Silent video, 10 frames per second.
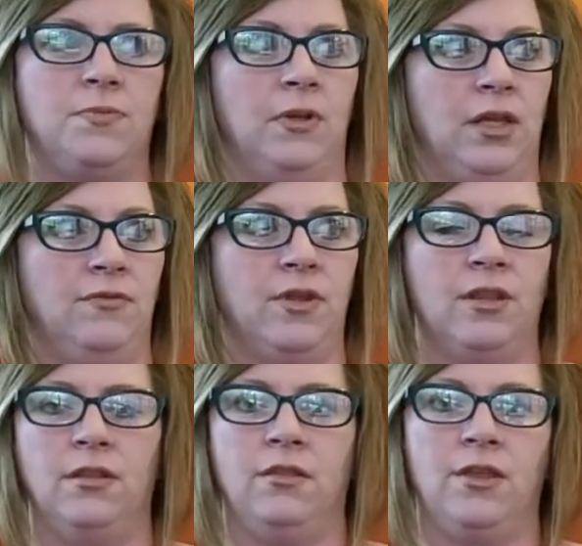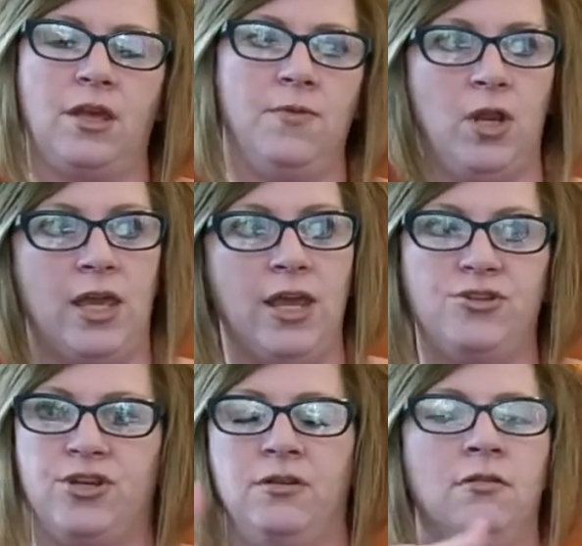believed in the
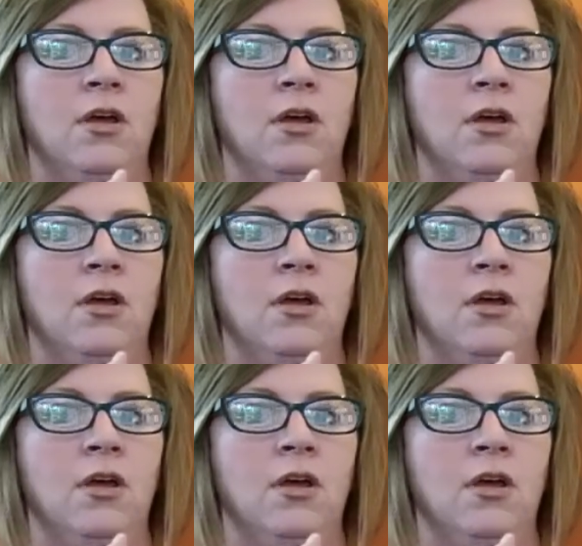communication,